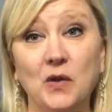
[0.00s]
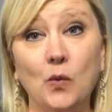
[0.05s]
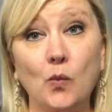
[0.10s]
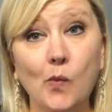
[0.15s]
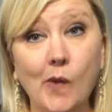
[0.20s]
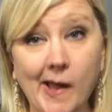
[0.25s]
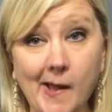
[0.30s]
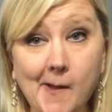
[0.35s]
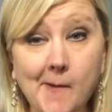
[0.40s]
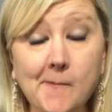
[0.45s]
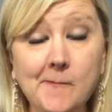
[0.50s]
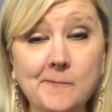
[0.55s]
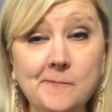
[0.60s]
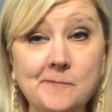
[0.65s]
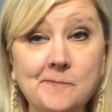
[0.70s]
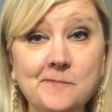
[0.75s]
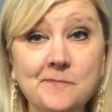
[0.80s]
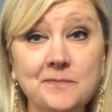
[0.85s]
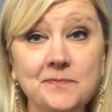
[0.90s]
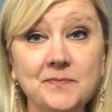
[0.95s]
Well,
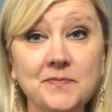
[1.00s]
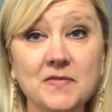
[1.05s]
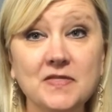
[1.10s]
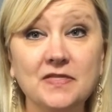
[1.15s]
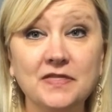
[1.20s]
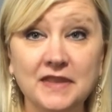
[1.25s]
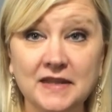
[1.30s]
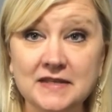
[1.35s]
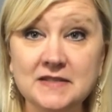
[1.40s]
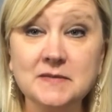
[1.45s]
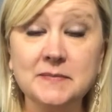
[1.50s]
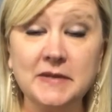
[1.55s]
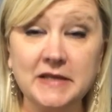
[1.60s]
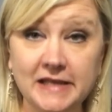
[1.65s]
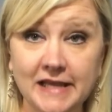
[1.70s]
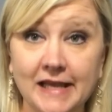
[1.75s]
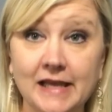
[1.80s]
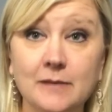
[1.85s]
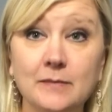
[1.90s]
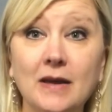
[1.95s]
this
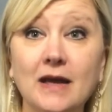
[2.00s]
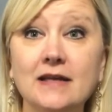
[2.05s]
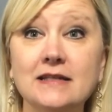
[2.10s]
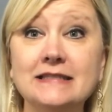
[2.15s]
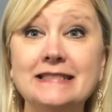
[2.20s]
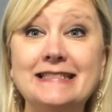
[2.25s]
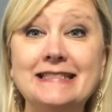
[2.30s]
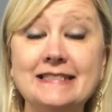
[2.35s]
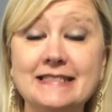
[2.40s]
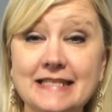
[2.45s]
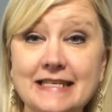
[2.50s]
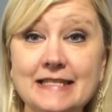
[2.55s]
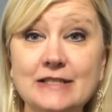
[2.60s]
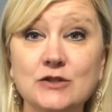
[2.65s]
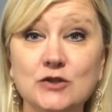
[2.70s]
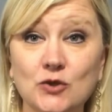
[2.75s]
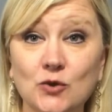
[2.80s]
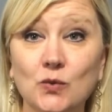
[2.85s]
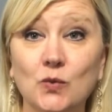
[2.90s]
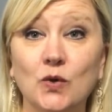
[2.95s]
became a
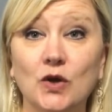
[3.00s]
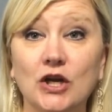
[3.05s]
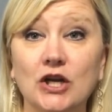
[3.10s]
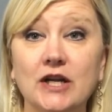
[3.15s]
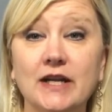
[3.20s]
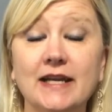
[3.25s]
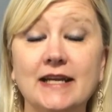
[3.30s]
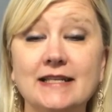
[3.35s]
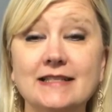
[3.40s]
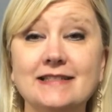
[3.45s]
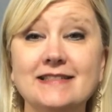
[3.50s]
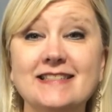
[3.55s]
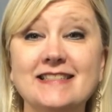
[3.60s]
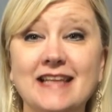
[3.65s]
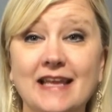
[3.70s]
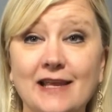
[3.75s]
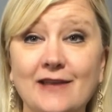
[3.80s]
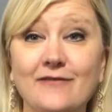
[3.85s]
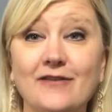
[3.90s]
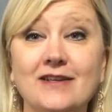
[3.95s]
detour in
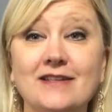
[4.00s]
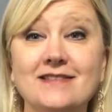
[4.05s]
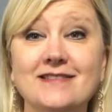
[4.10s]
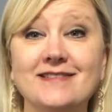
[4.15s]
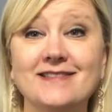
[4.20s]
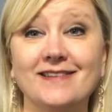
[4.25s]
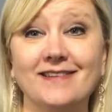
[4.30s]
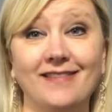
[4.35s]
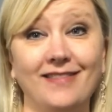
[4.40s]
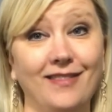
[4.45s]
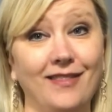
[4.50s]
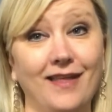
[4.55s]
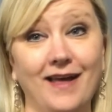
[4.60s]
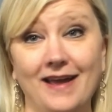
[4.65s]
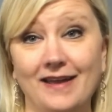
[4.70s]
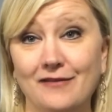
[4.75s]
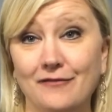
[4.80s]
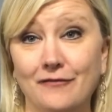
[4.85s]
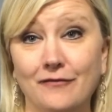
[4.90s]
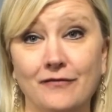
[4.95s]
David's
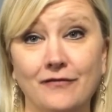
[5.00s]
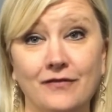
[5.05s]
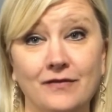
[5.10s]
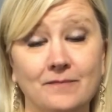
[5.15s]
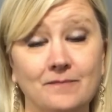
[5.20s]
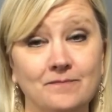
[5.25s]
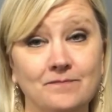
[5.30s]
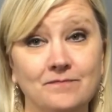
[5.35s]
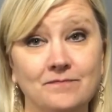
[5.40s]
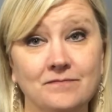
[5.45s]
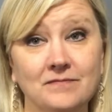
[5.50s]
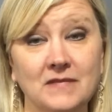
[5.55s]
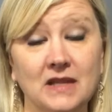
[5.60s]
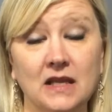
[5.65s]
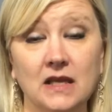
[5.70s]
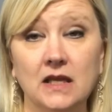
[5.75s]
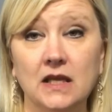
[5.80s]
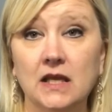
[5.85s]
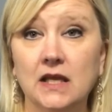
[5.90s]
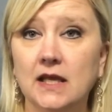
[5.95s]
life.
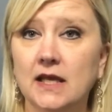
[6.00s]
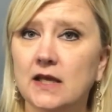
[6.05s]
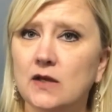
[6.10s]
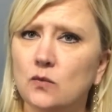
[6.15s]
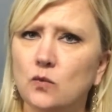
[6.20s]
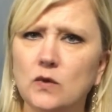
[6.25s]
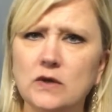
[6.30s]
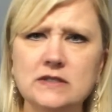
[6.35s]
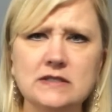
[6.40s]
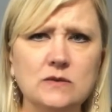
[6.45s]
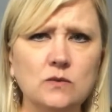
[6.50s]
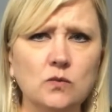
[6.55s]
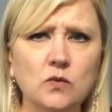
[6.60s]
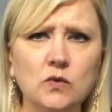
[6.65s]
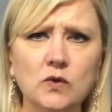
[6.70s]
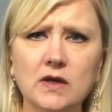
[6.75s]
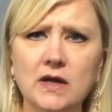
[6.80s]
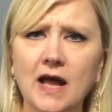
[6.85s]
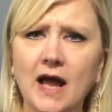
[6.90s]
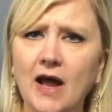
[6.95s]
It
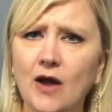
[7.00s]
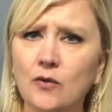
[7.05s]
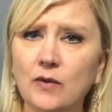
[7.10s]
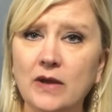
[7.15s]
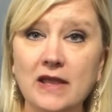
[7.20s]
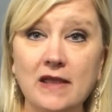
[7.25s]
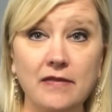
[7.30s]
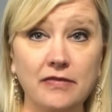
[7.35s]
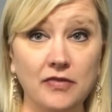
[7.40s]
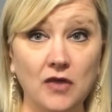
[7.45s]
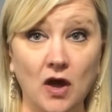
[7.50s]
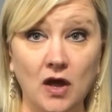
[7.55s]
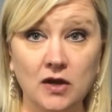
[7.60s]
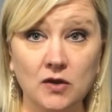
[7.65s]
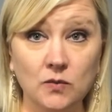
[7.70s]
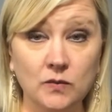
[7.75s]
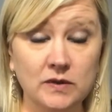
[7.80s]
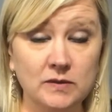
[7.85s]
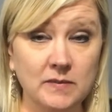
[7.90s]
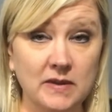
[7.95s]
wasn't how he thought it
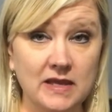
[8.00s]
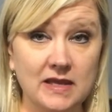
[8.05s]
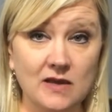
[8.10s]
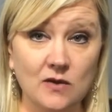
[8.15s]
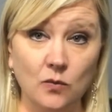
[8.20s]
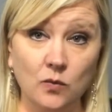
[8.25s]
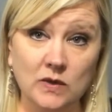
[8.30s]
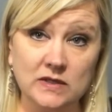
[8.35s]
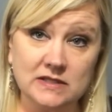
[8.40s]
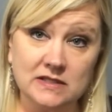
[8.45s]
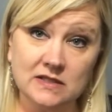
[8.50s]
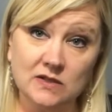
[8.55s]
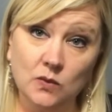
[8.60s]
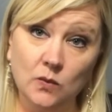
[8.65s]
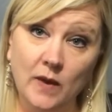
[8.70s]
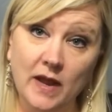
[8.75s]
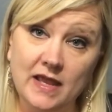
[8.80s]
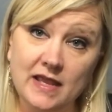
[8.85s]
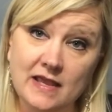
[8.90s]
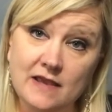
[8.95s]
would be. It wasn't the
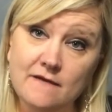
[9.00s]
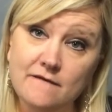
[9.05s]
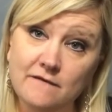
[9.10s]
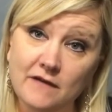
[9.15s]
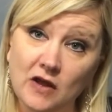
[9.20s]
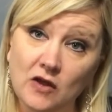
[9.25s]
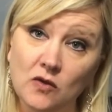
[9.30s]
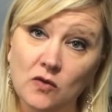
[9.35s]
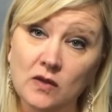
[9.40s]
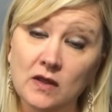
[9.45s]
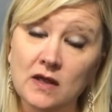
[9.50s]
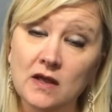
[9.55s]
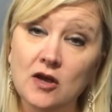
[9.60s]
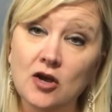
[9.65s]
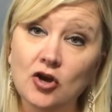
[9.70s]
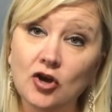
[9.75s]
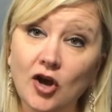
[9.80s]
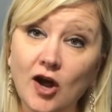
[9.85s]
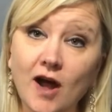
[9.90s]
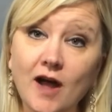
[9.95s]
way he felt
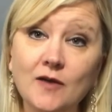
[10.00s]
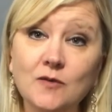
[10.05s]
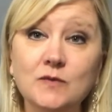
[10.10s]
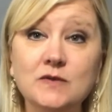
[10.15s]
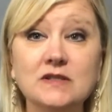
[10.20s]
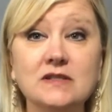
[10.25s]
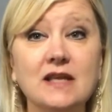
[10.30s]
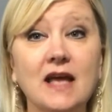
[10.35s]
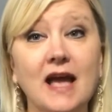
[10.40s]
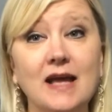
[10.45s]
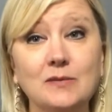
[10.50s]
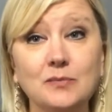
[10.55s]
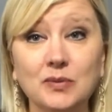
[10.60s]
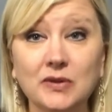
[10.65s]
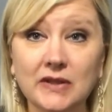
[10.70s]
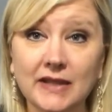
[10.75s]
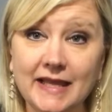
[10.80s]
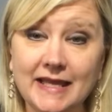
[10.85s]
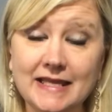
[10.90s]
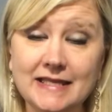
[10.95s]
God was had
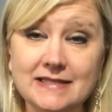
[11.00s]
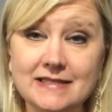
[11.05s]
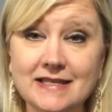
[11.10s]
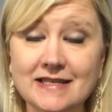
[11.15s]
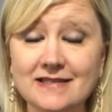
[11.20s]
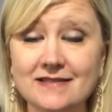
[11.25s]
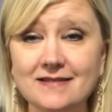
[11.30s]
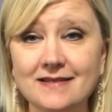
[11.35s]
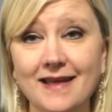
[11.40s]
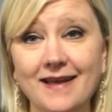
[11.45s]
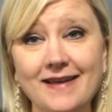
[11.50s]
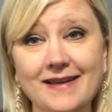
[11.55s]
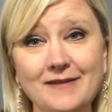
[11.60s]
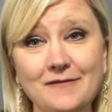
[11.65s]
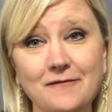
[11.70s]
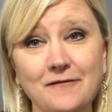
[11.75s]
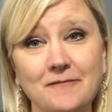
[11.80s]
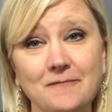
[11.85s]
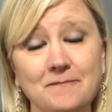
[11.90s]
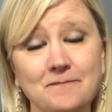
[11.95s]
planned his
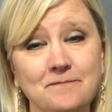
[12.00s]
life.